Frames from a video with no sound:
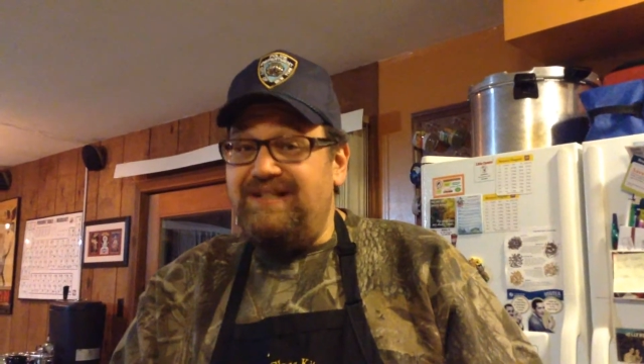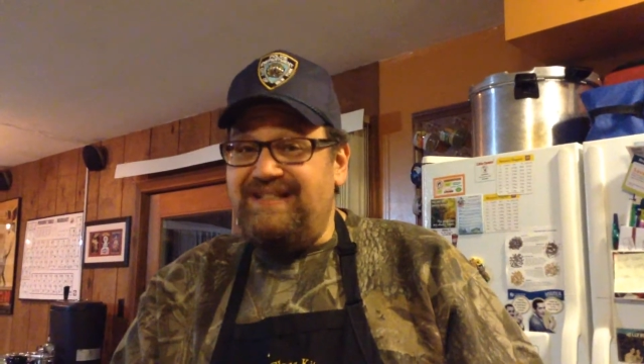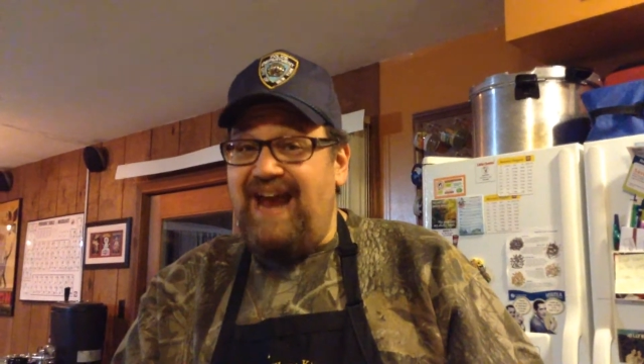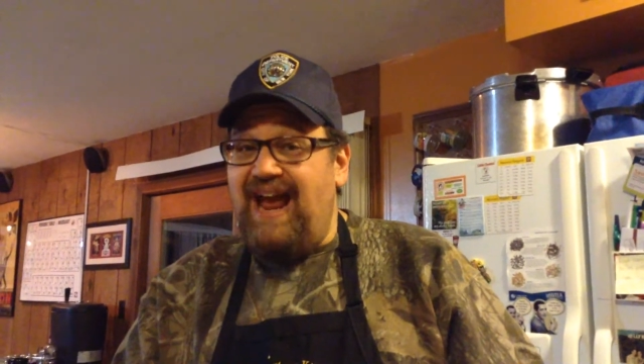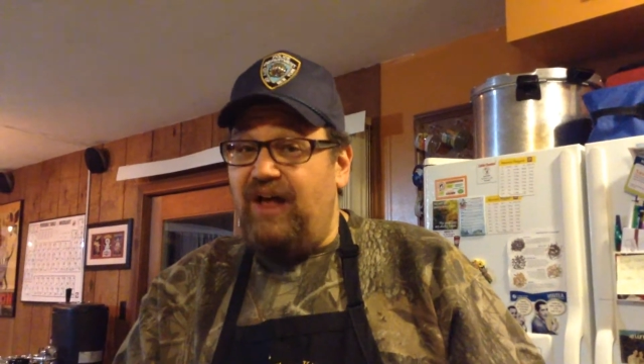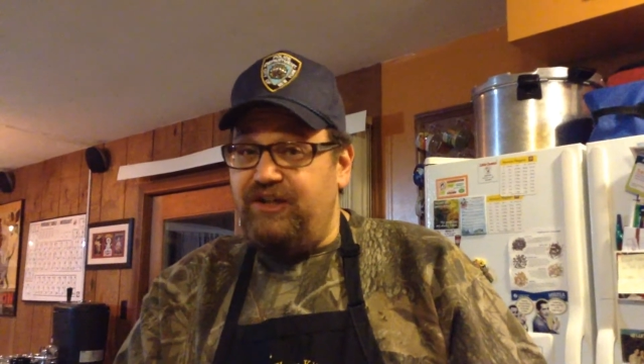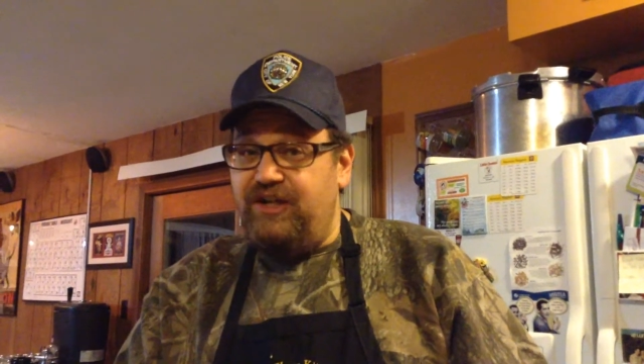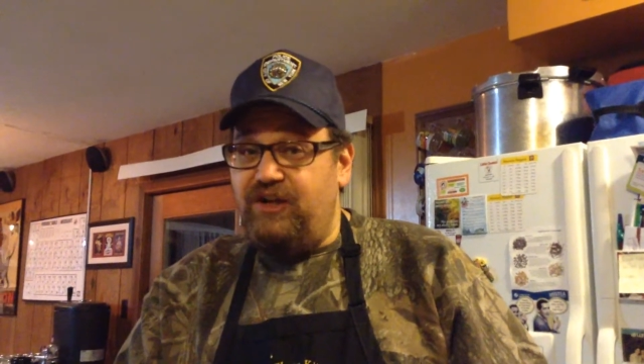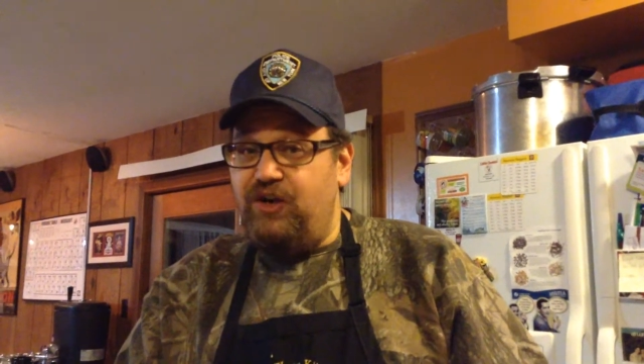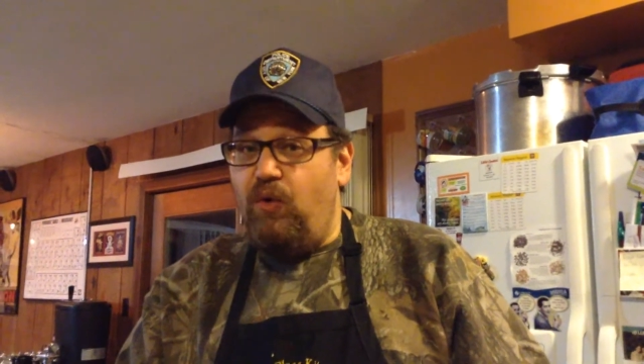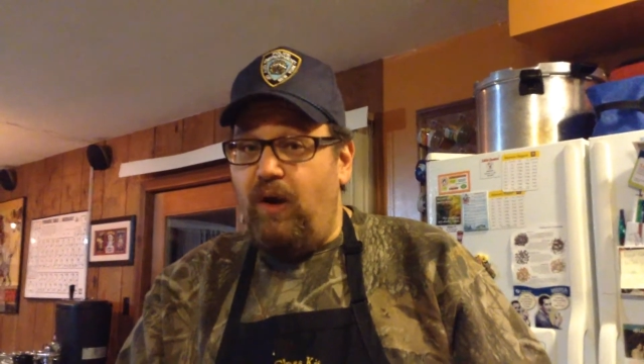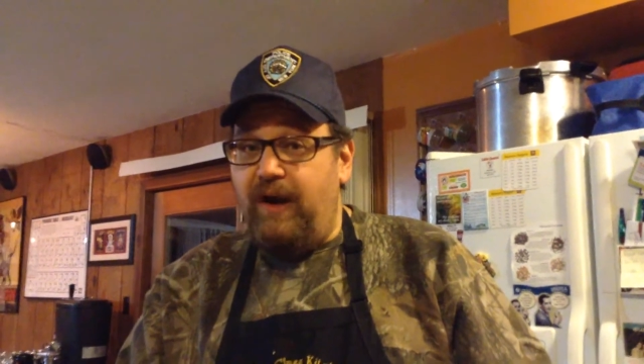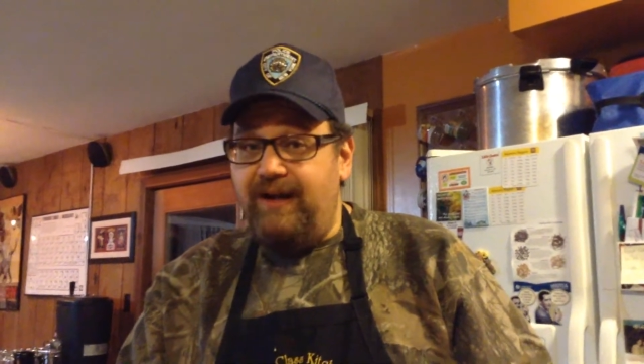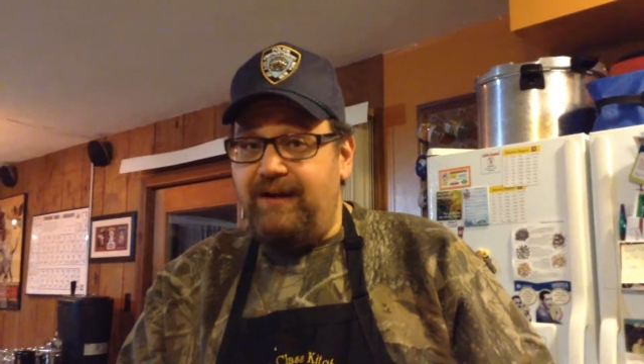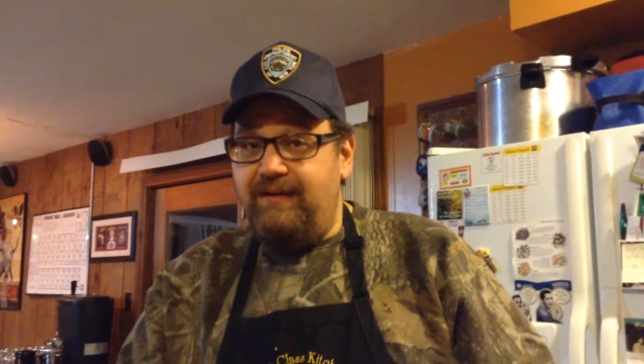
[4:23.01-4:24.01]
Italian
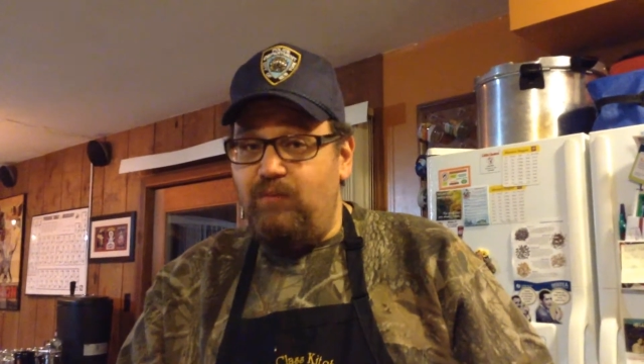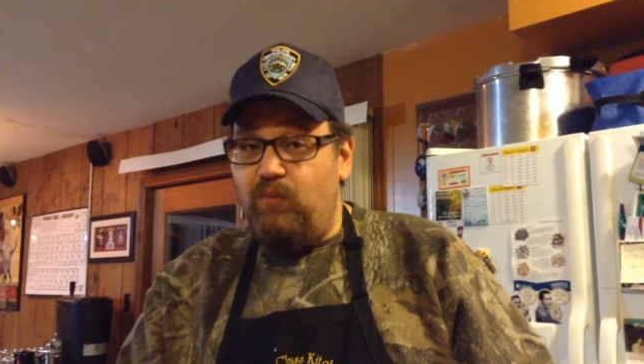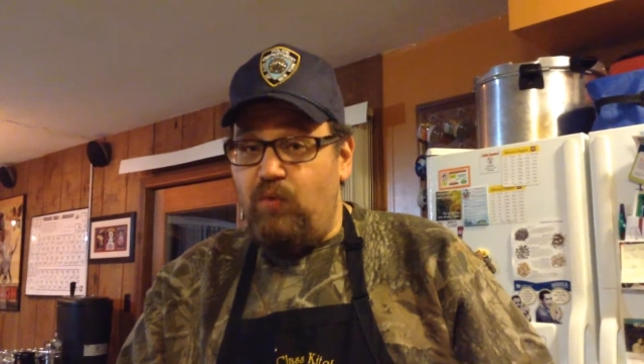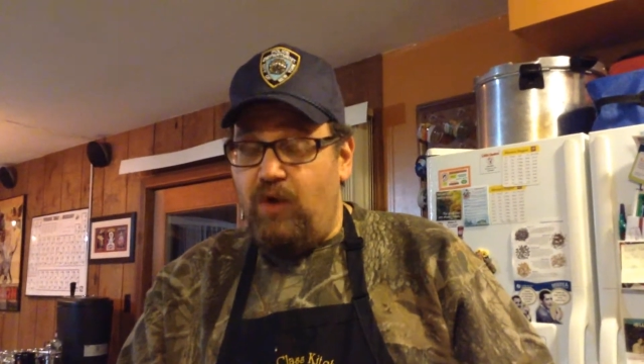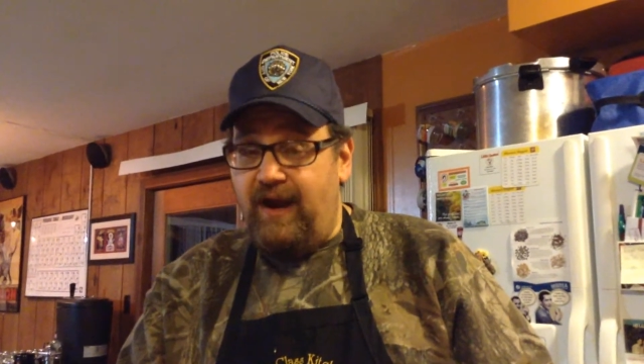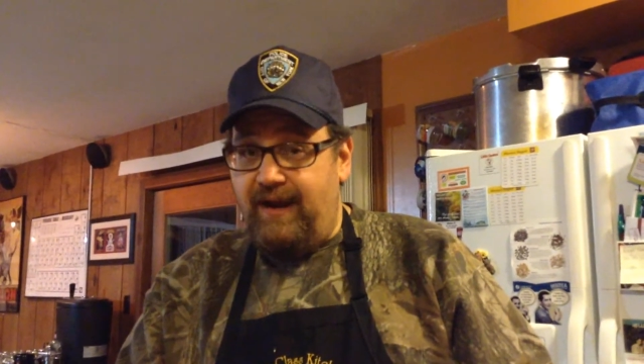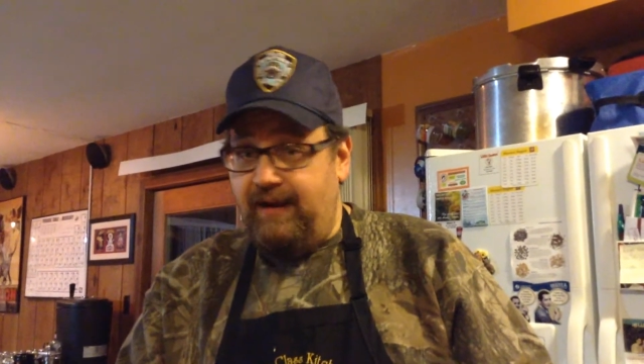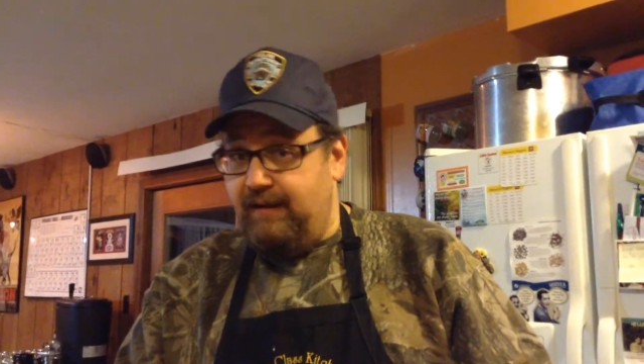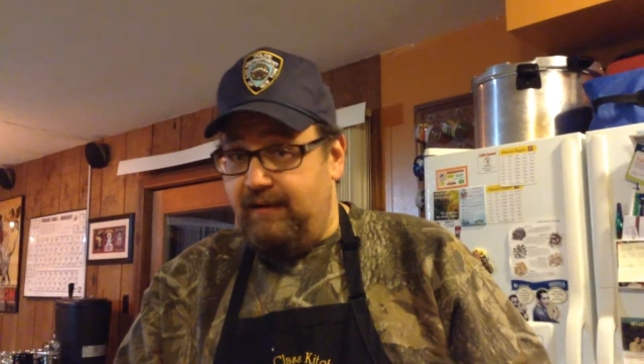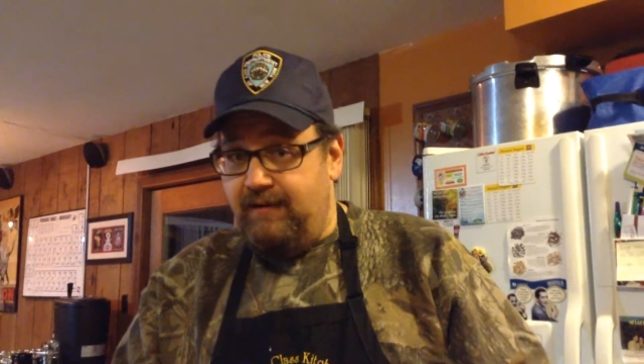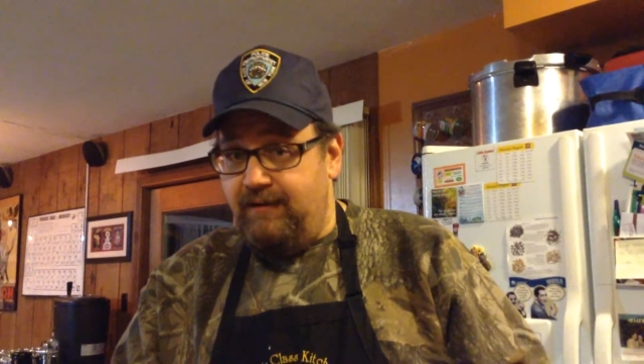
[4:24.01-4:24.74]
quite right.